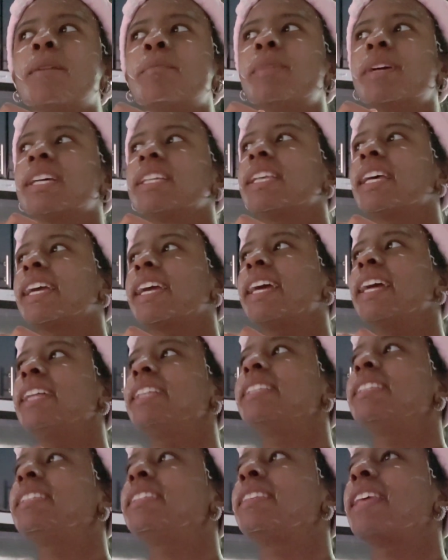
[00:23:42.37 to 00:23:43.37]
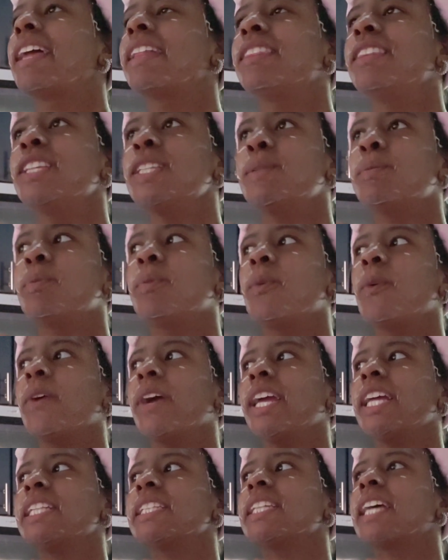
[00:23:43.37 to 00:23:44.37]
because like it's at this
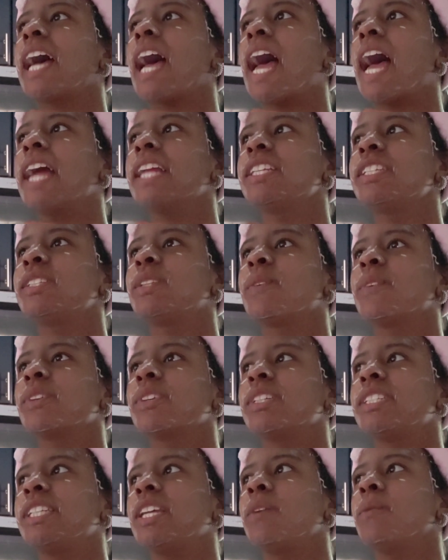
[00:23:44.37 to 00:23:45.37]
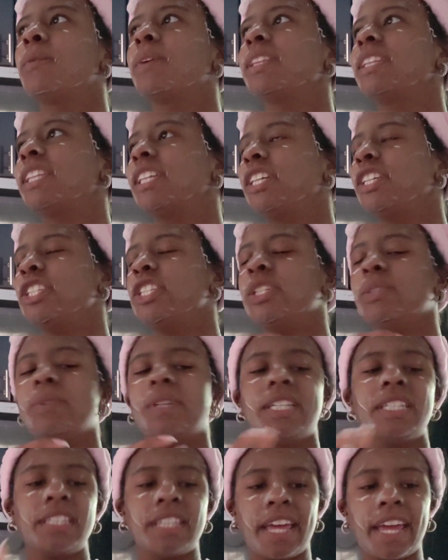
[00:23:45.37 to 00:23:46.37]
point I just don't understand what the issue
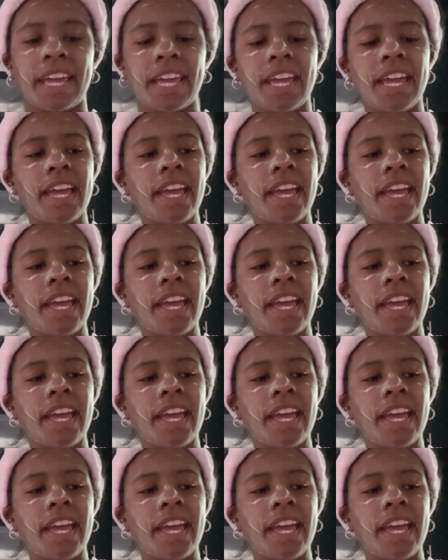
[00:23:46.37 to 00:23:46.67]
is. Like,